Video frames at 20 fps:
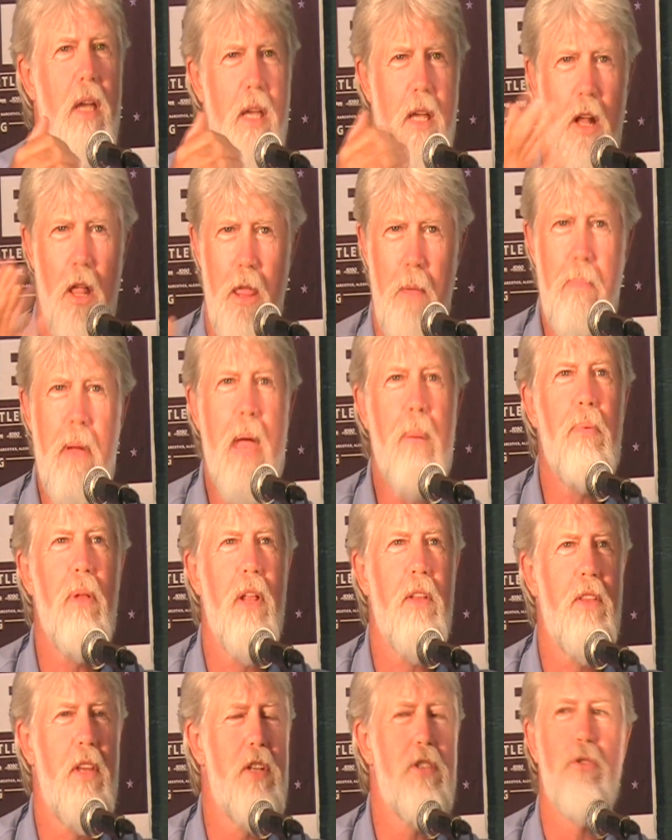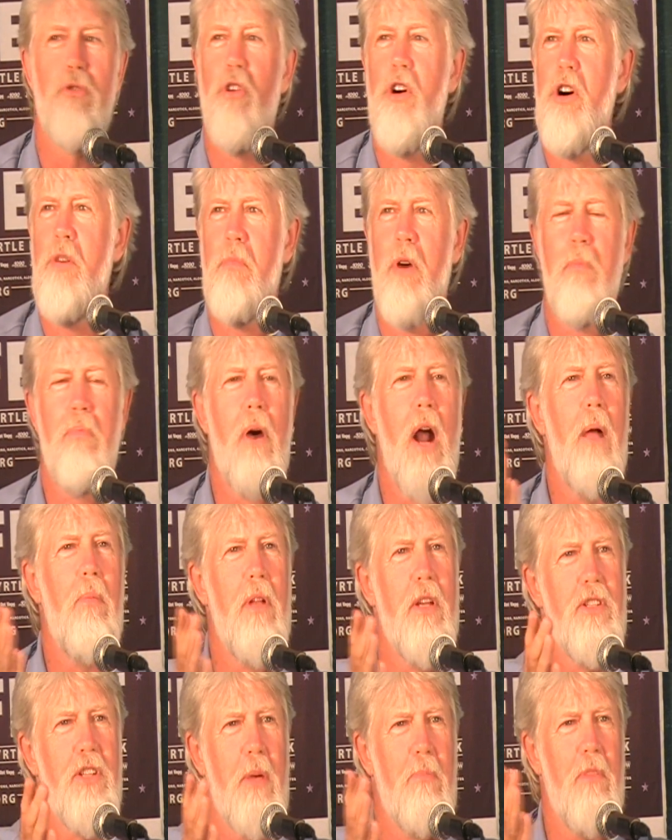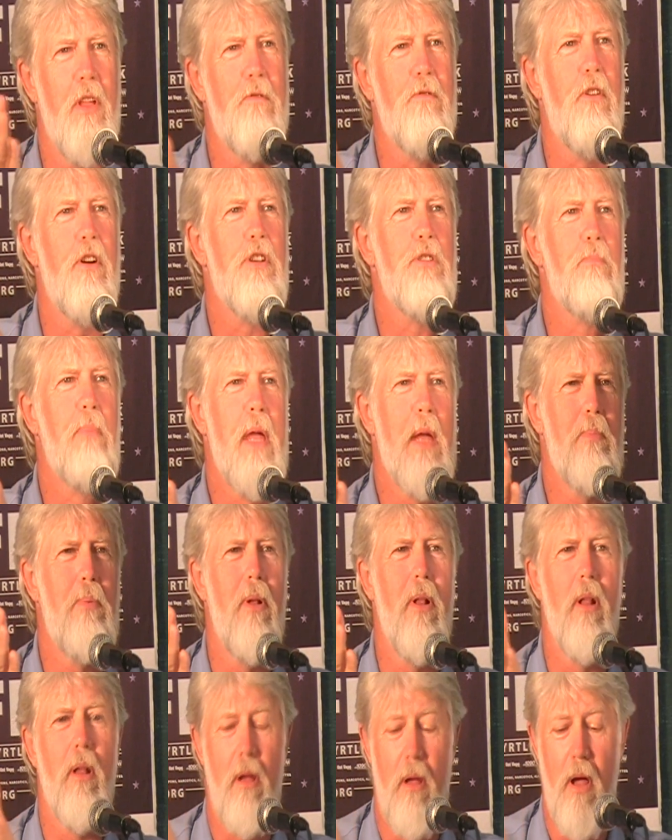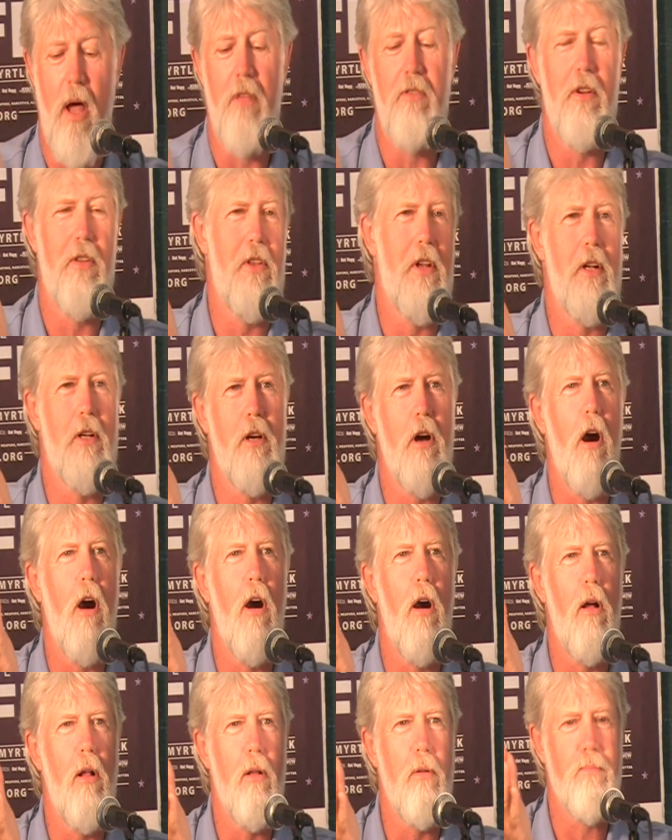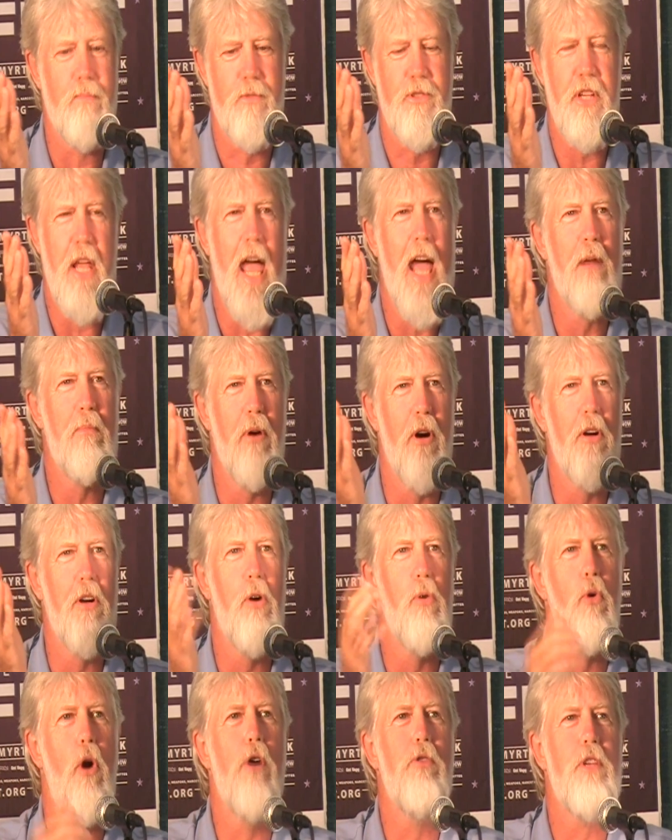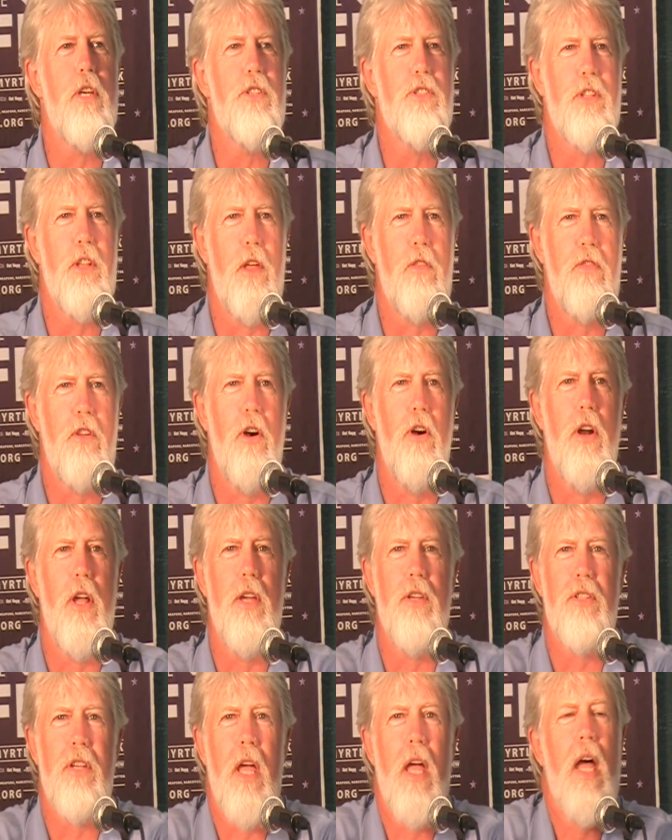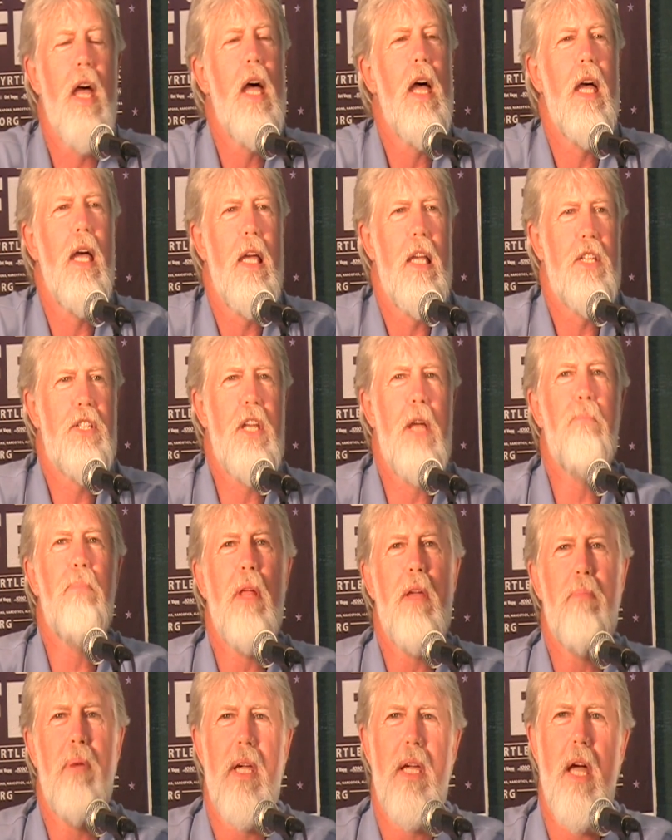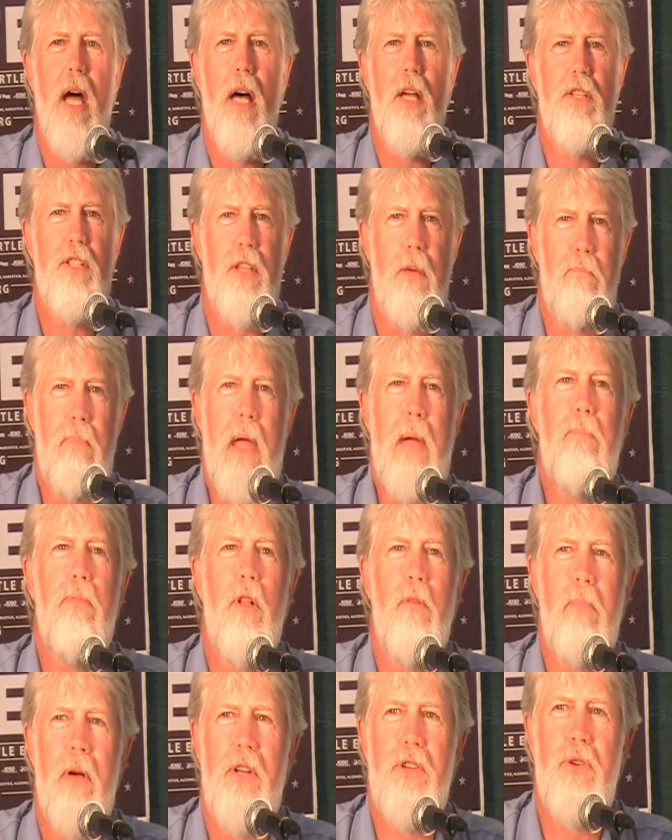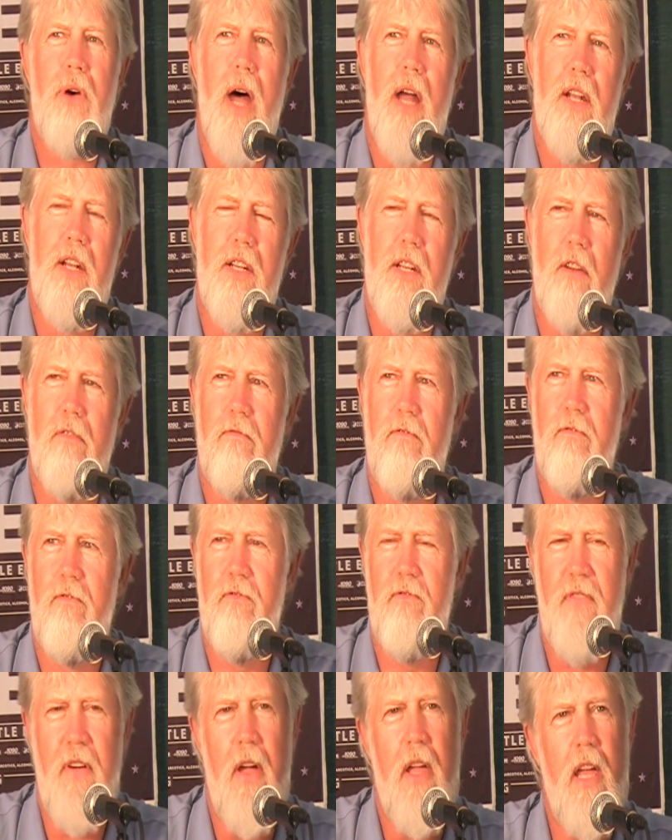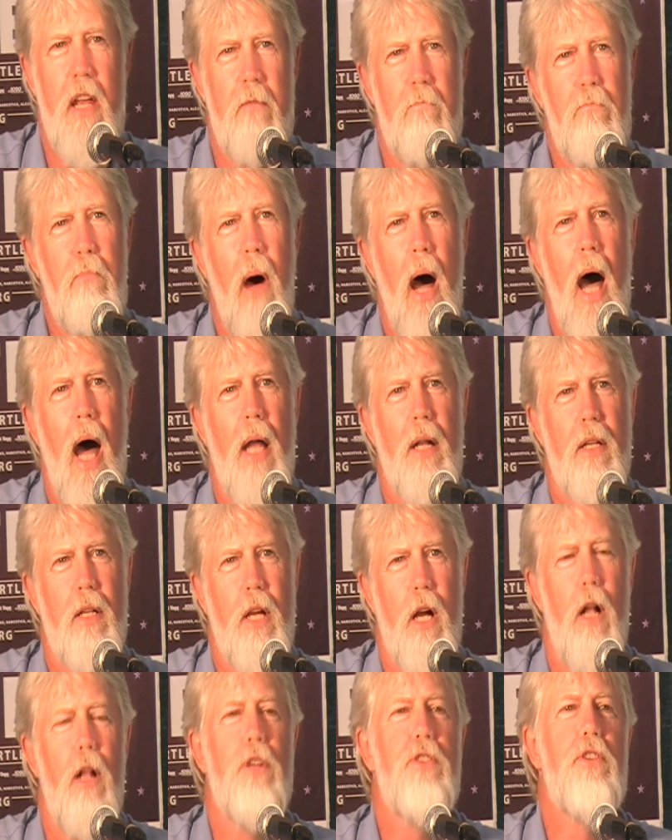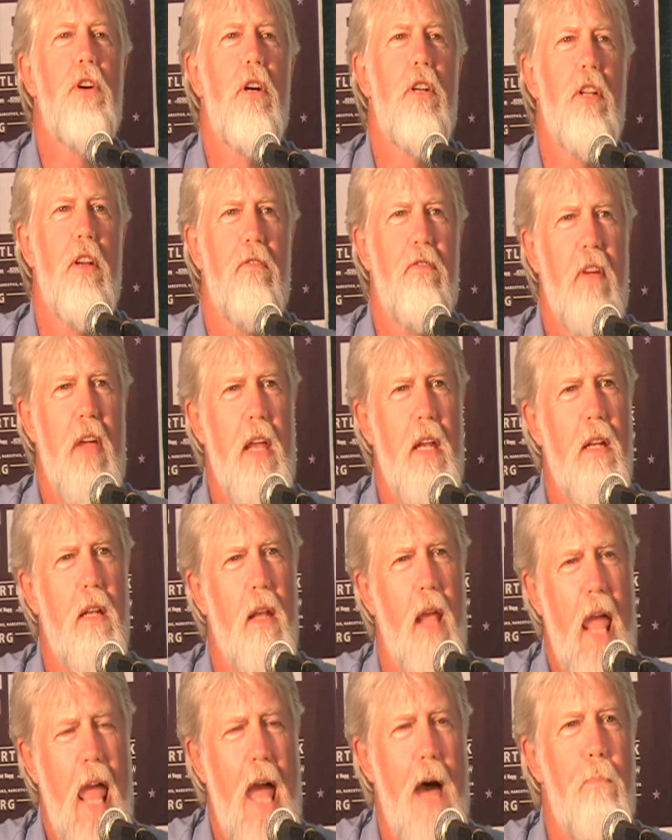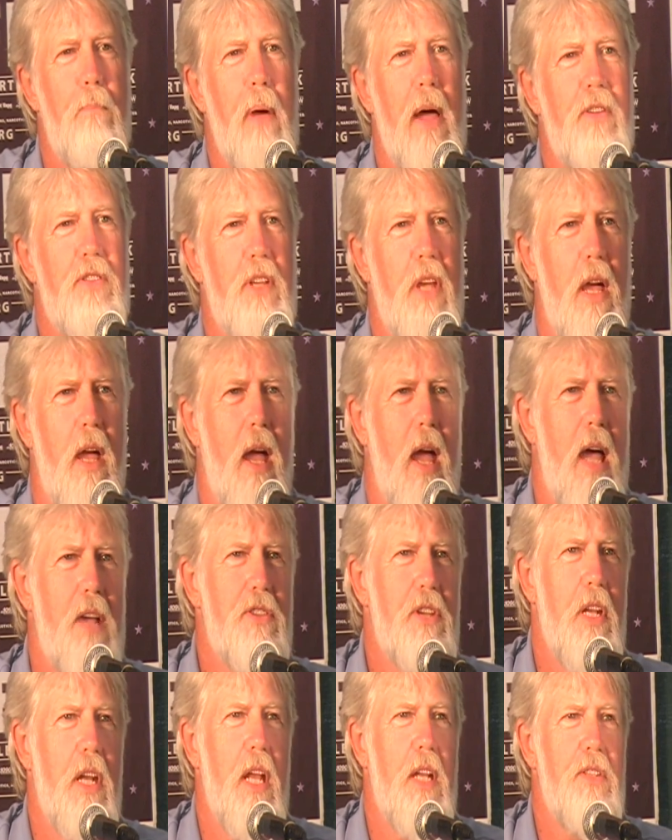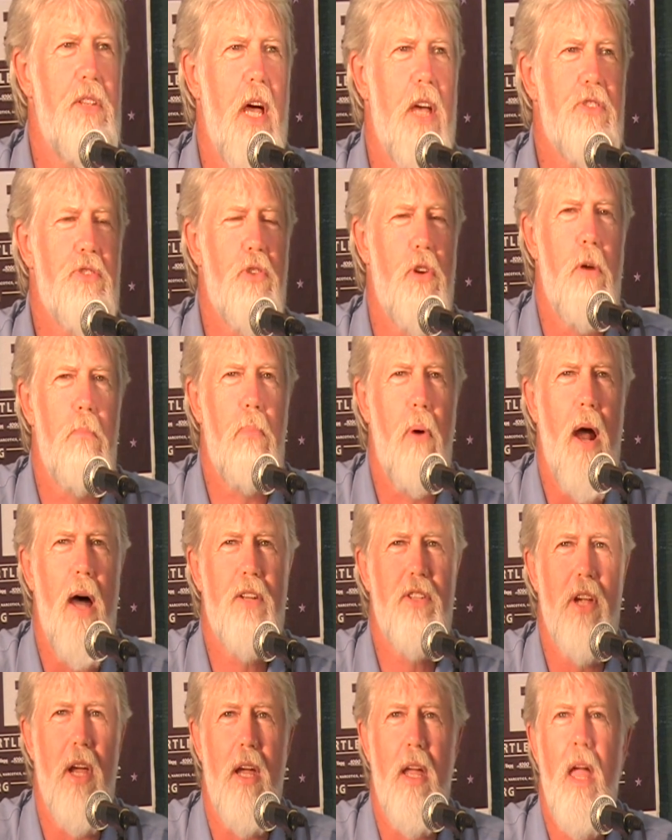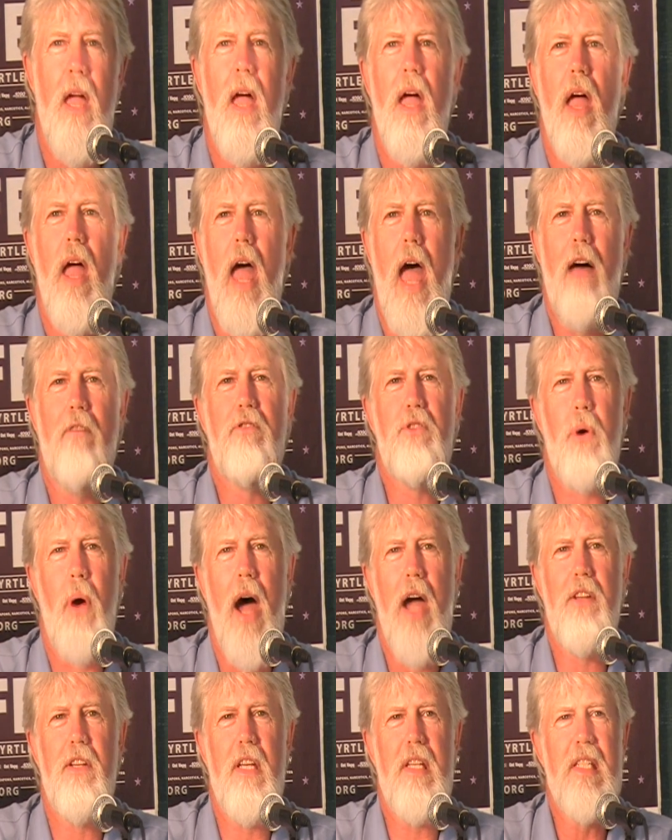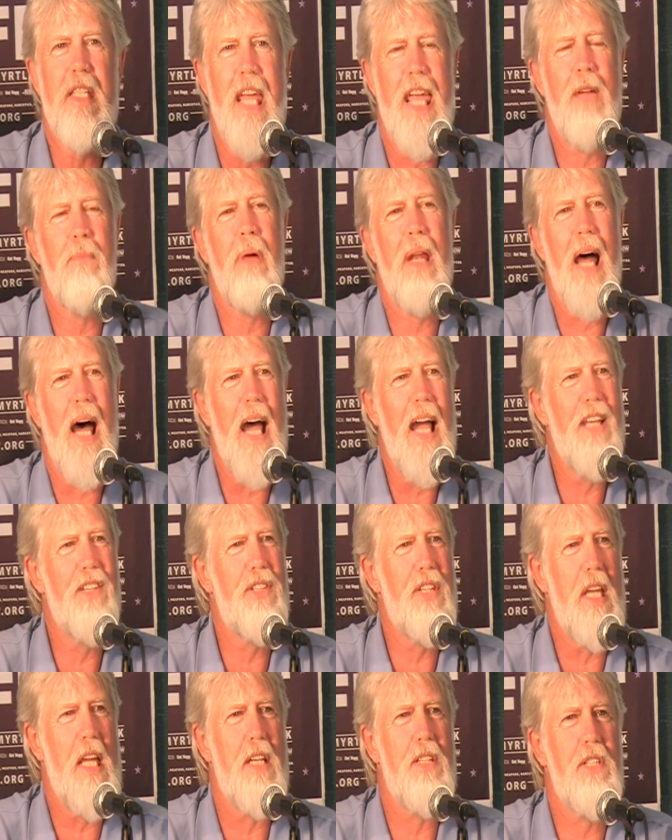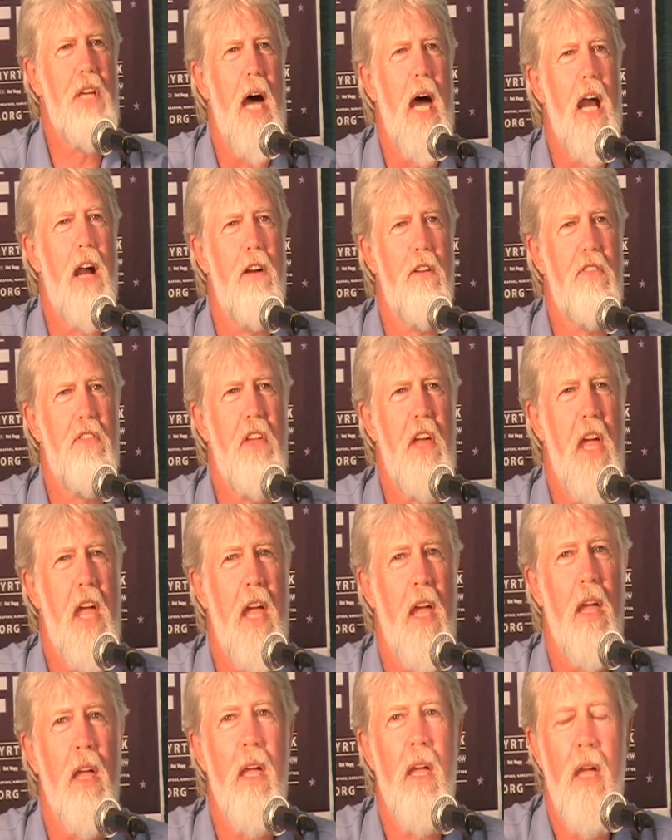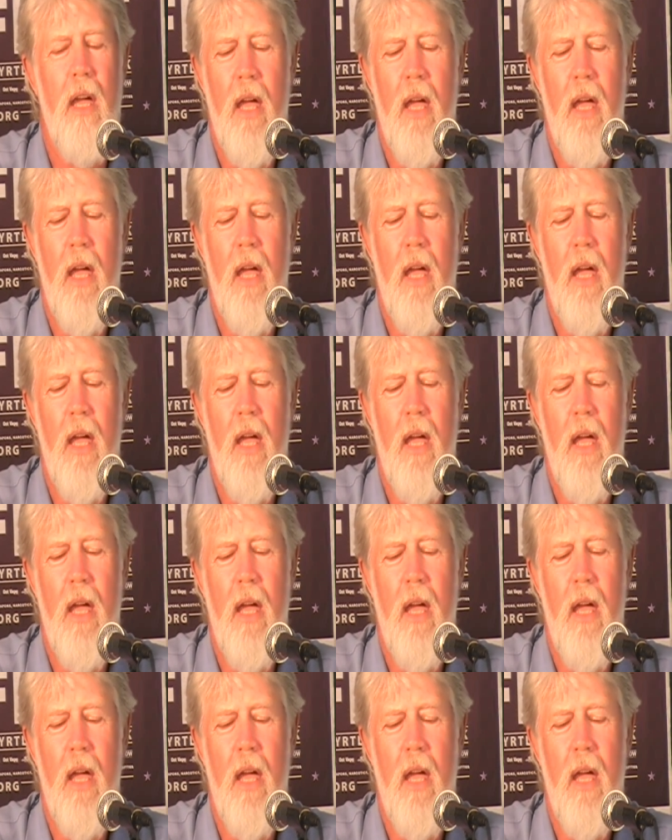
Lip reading: You know, the people in this room are probably some of the first people, other than Carl Sandburg, who wrote this in the 30s, simply because the people have been trying to defeat pot culture, defeat hemp as an industrial project, have tried to demonize the entire thing.